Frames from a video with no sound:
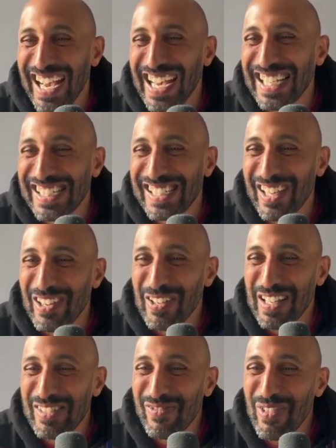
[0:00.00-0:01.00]
So
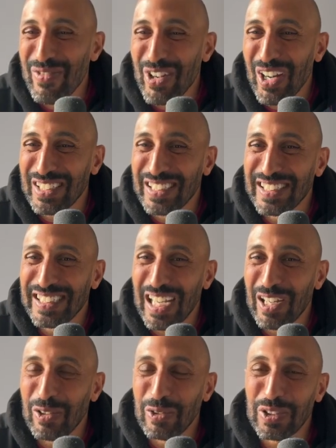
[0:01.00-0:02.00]
in regards to
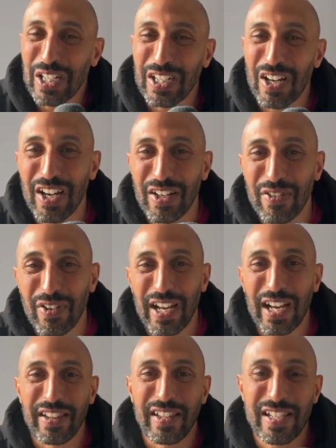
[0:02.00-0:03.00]
sells, I kind of
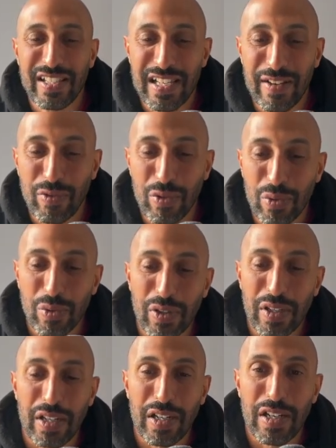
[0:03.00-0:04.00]
had this level
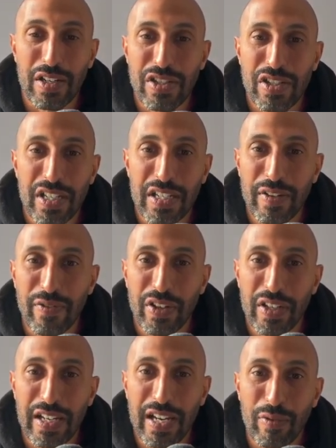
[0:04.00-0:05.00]
as a
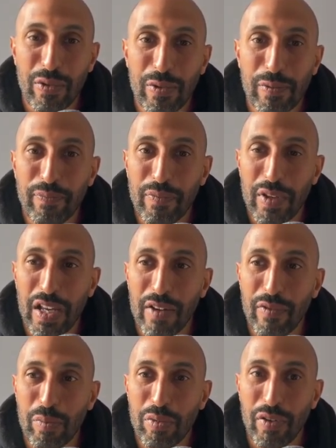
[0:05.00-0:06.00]
significant level
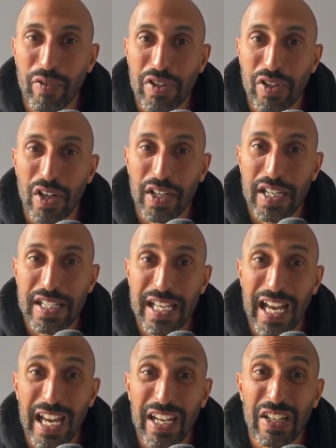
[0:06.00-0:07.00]
for profit targets,
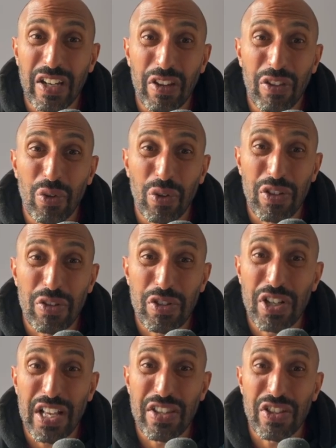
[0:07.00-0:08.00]
and I thought there's a
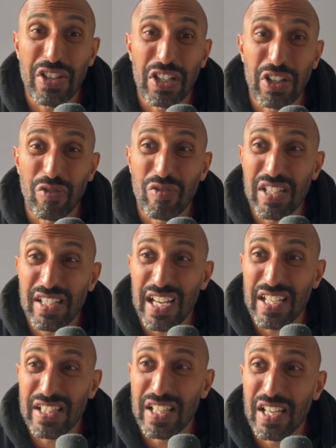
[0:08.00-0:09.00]
chance that it could
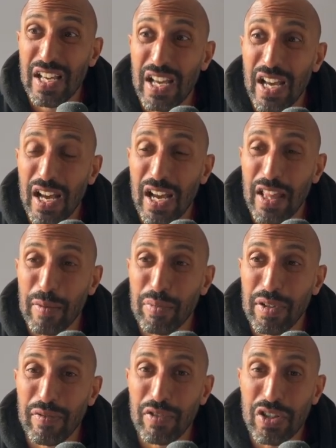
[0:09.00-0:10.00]
retest the
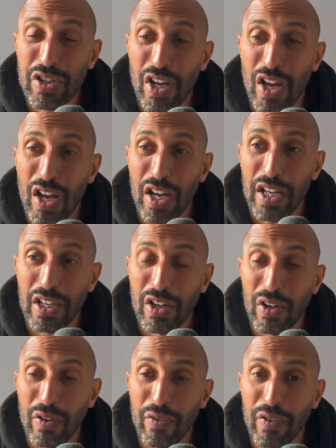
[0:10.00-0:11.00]
previous high
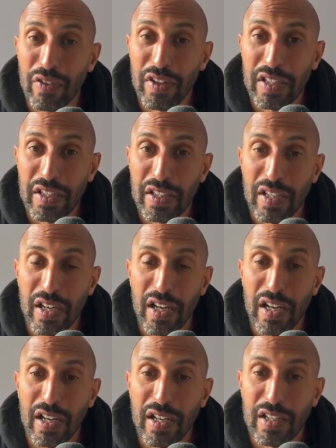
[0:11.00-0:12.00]
of the
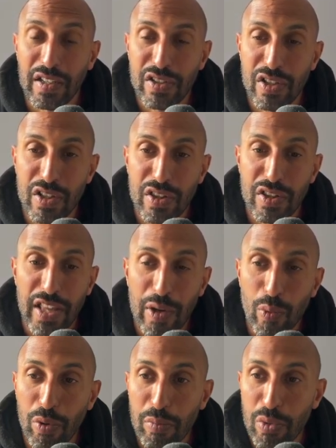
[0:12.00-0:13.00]

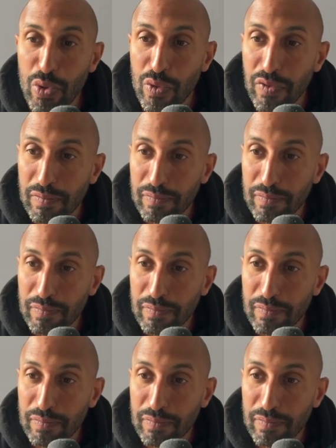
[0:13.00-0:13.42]
day one move.